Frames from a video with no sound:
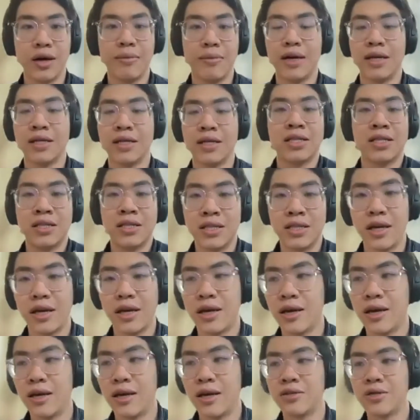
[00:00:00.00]

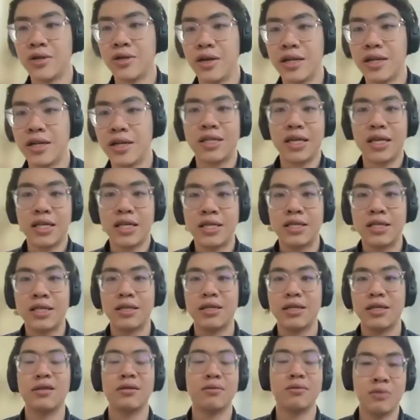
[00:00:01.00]
assist
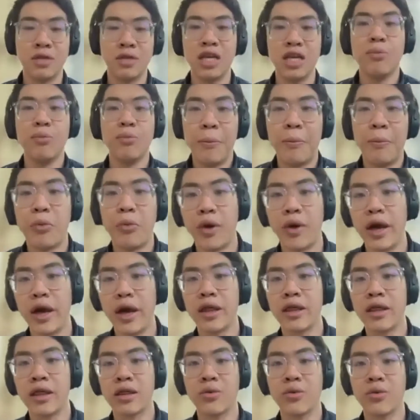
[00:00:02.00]
and team up
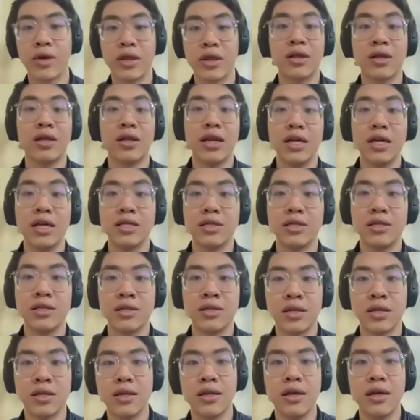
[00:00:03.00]
with clinicians
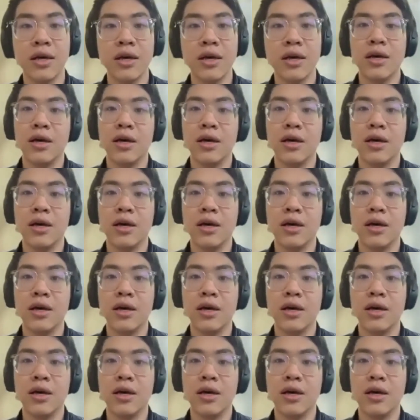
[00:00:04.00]
in